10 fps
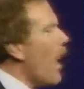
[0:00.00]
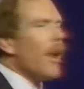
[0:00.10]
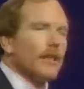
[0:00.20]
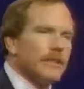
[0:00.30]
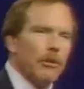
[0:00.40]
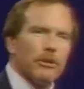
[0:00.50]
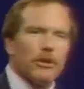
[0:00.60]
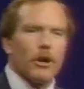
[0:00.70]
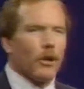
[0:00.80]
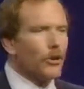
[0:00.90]
policy
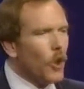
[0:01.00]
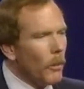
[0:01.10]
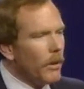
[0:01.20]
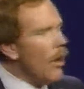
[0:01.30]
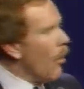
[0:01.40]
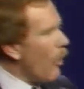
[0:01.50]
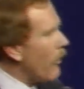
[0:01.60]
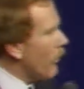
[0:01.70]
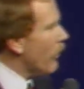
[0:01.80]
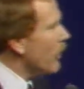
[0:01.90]
was going to determine
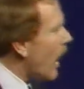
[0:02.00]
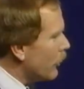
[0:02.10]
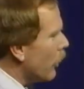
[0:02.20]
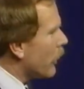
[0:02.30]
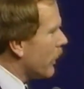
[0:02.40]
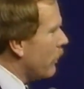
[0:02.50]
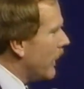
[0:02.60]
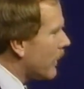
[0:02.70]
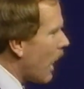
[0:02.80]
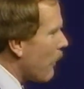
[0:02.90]
whether or not you're going to
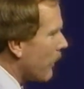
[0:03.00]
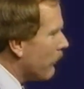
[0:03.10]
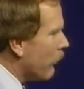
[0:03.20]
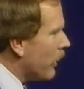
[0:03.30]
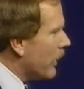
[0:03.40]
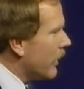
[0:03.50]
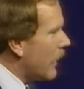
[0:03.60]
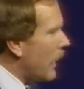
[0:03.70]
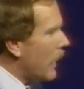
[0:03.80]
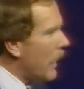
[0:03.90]
be economically free.
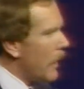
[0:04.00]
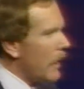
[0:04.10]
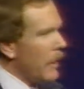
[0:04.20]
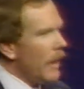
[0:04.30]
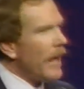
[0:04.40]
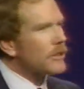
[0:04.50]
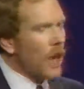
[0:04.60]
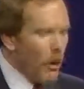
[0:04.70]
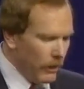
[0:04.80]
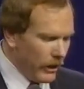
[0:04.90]
That's
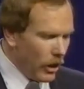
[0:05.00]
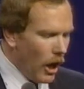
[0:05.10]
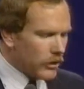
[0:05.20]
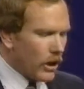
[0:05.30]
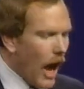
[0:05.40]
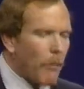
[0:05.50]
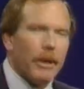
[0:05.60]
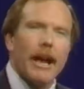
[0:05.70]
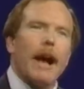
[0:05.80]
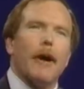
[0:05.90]
commonly called
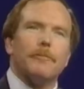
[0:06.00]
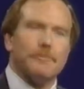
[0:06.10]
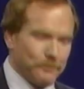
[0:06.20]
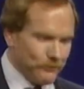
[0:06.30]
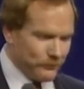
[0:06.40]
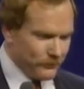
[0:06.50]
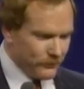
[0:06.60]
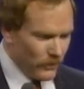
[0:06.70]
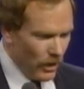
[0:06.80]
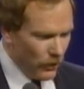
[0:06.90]
copping out.
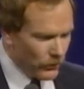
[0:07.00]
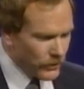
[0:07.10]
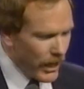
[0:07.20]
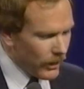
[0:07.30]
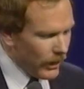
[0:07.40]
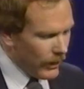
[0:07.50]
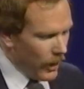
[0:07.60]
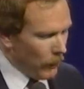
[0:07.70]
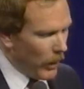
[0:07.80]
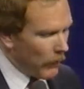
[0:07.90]
Secondly,
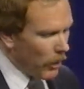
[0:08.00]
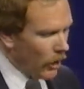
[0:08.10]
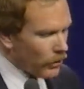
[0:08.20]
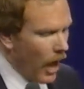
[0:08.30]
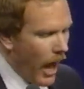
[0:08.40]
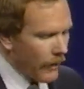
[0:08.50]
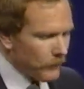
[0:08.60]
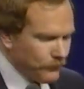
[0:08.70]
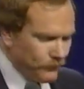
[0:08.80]
people are taught